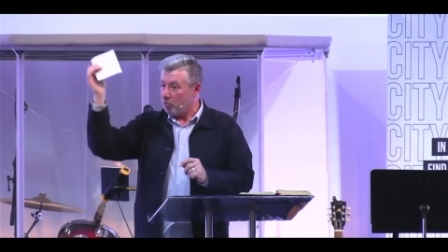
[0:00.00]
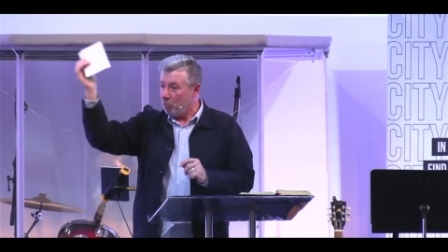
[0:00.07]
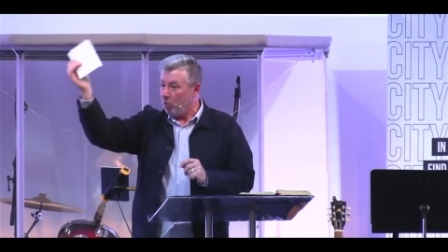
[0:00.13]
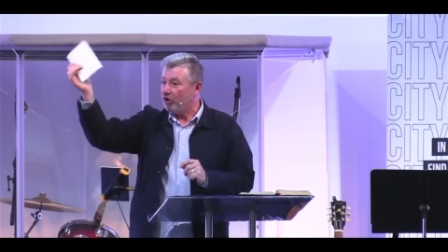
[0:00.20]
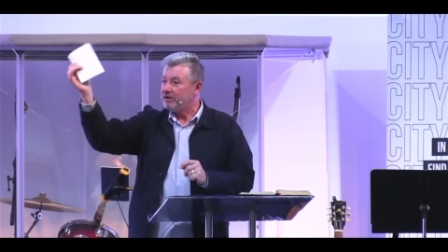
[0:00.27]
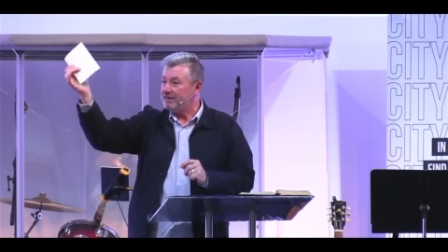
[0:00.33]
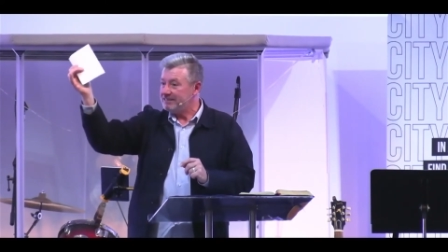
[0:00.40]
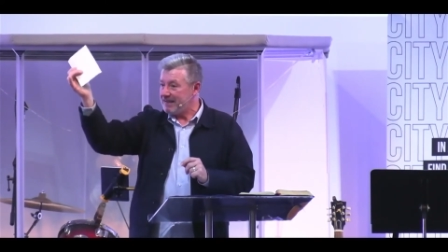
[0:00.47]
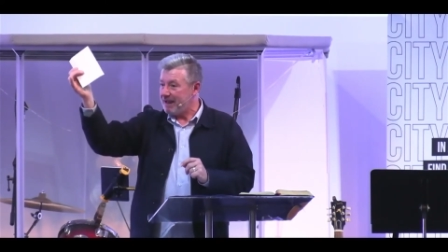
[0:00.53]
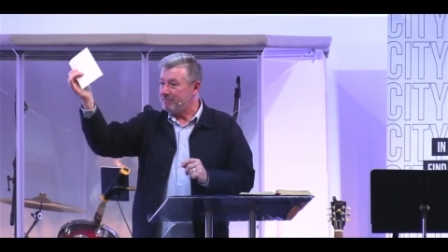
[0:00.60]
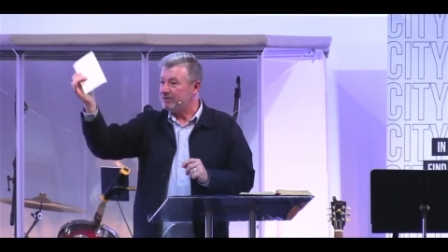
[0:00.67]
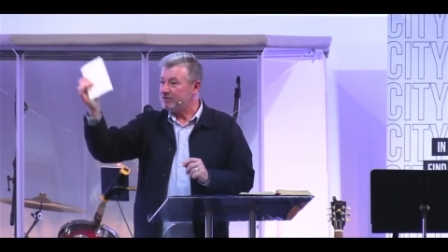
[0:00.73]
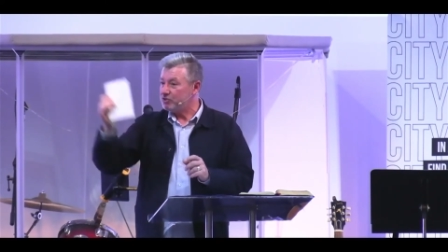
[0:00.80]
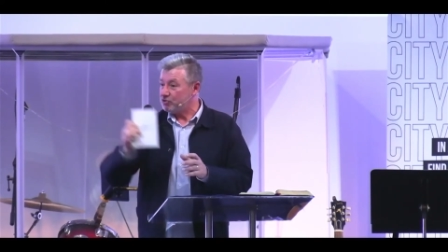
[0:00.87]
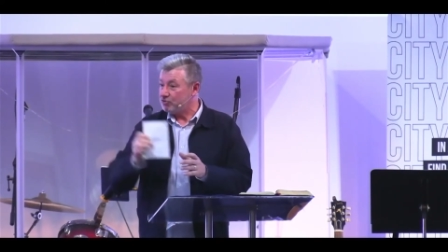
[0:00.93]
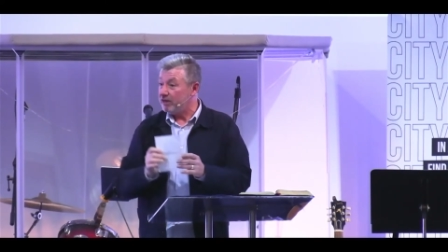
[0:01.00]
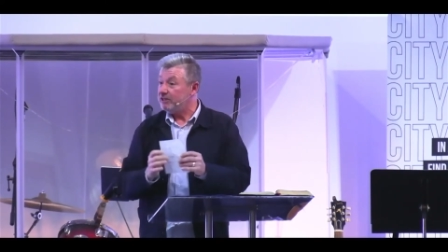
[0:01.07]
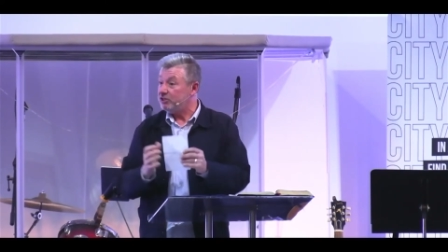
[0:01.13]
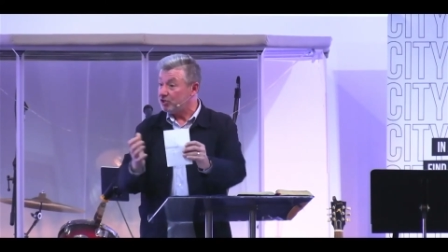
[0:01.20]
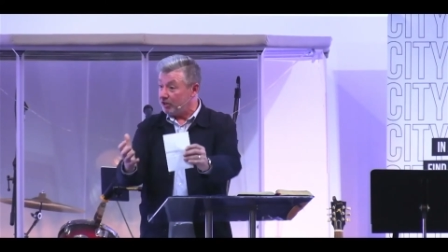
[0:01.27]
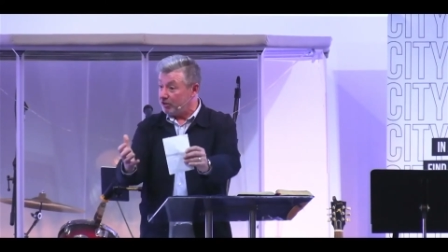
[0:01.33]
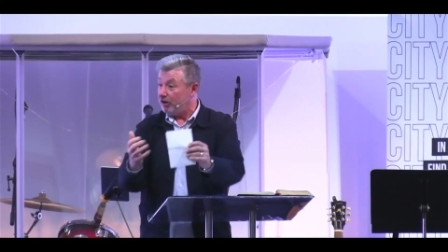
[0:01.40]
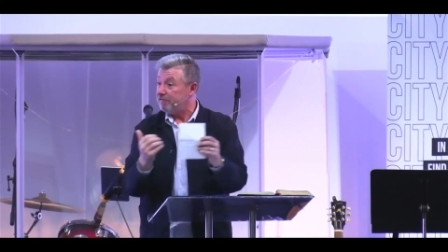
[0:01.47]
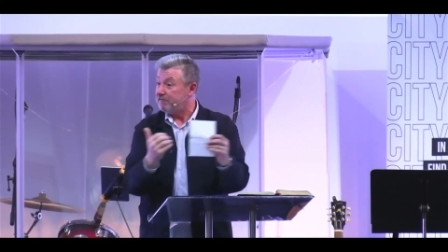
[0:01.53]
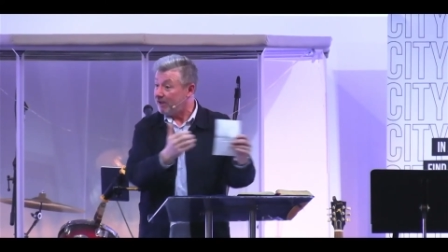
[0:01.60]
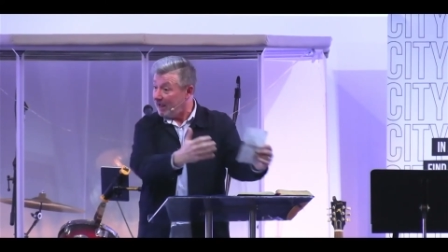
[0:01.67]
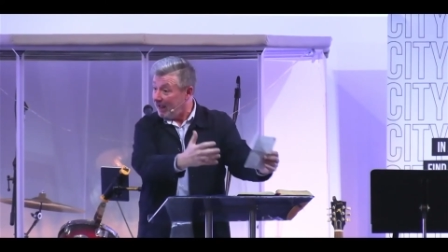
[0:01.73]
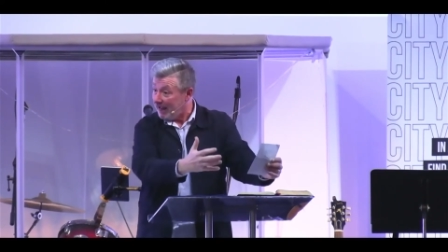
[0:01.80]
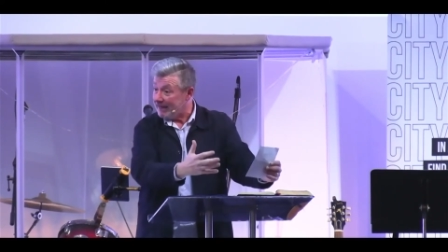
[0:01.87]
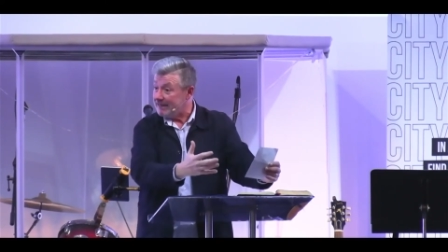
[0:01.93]
what a demonstration of
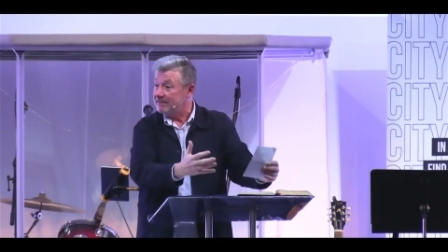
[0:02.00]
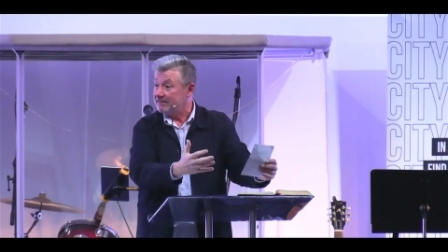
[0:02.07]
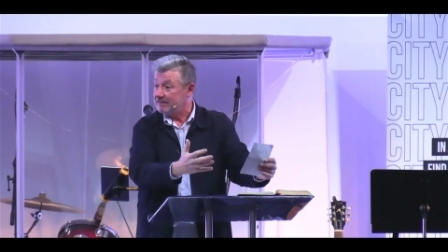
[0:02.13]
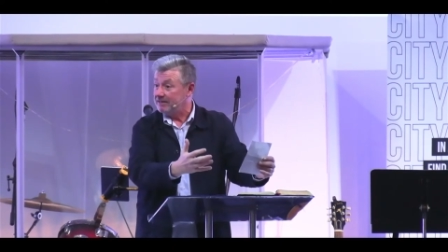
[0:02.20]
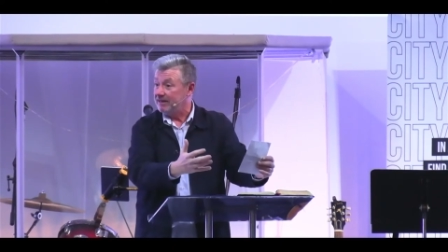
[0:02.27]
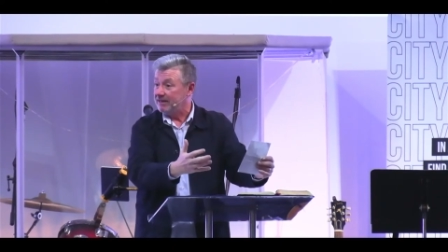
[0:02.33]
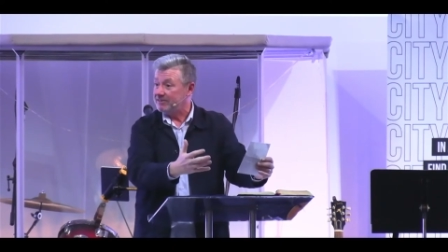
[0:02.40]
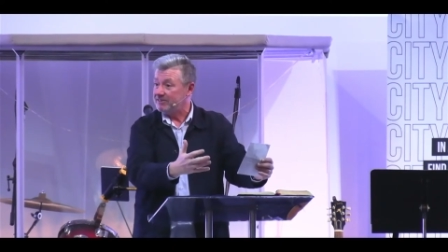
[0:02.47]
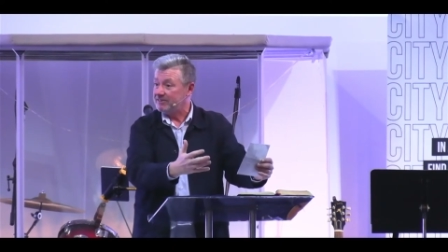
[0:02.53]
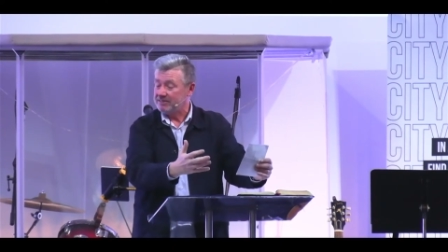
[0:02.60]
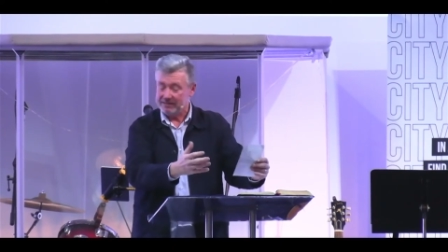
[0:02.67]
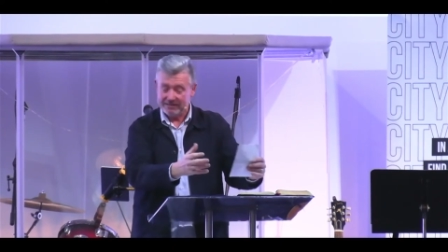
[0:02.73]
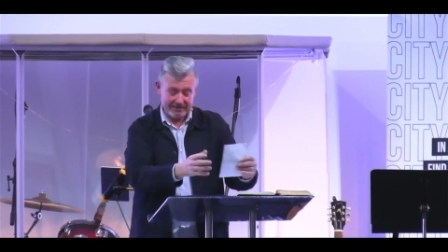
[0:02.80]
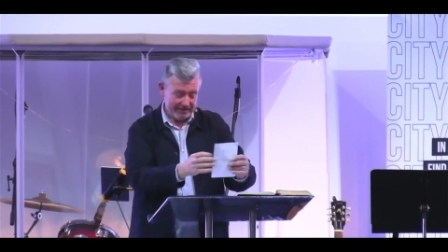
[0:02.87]
kindness